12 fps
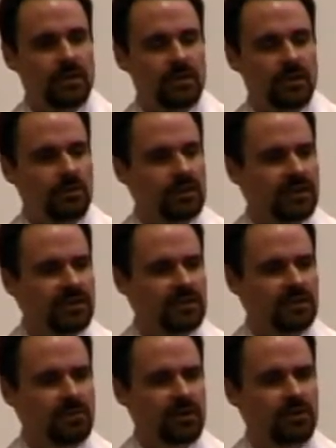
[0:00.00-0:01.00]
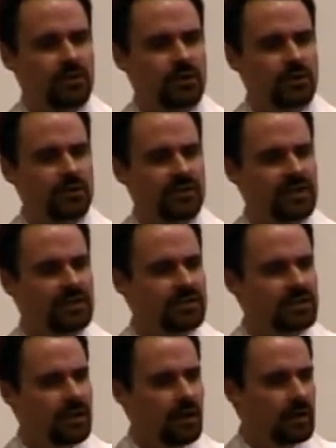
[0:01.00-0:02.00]
You look at this picture and you see a
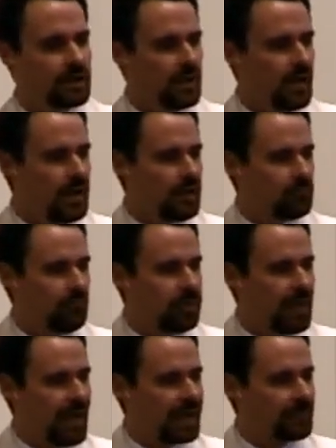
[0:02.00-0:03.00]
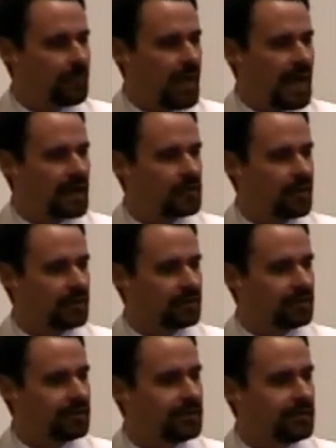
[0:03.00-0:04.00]
stark black background.
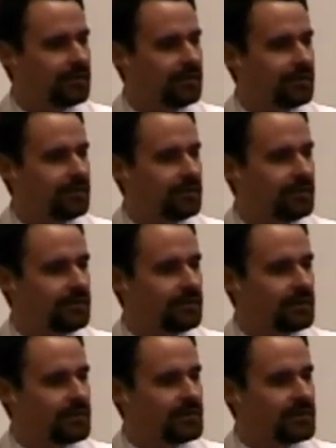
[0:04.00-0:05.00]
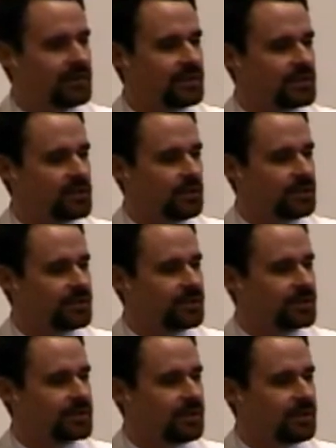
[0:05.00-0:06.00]
And you see the
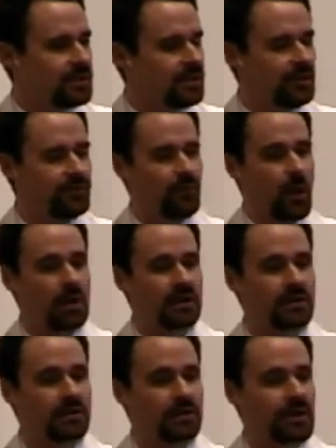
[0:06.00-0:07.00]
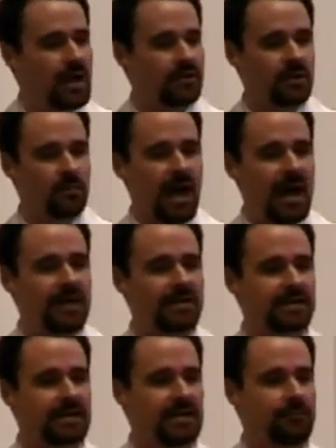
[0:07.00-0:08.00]
soldiers all falling to the ground, their
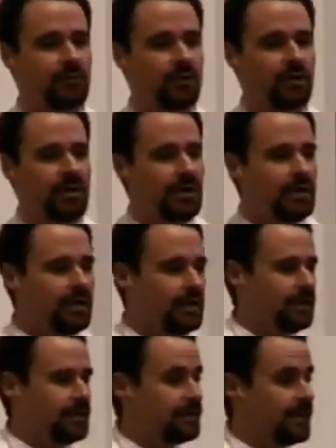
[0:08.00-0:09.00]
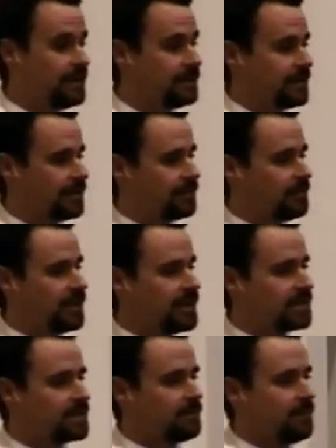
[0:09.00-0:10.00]
bodies akimbo, fainting
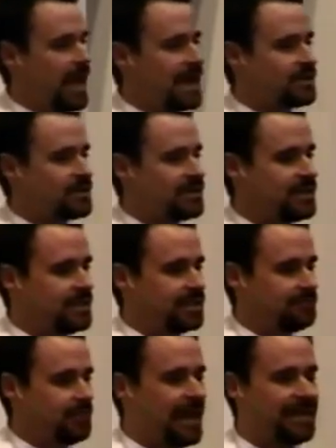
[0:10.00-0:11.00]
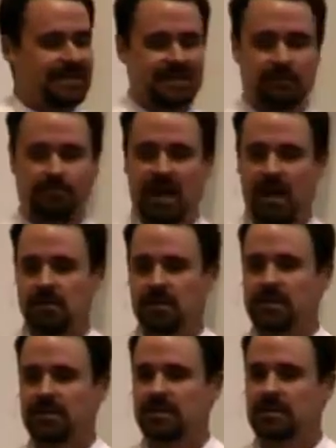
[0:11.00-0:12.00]
because of the majesty and the might and the
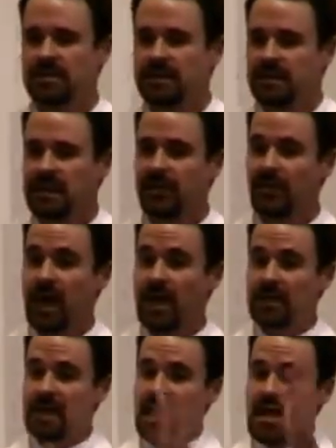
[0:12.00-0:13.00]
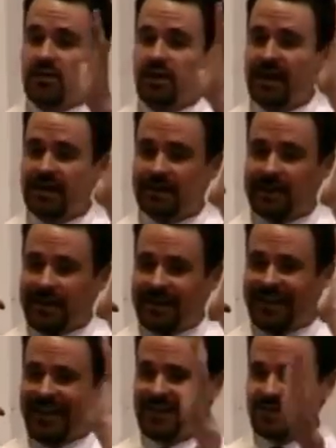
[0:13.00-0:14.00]
power that they're seeing. And then, then,
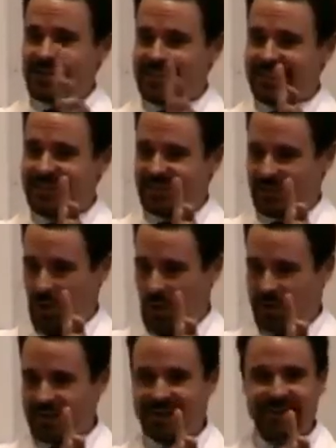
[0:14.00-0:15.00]
then you see the Lord.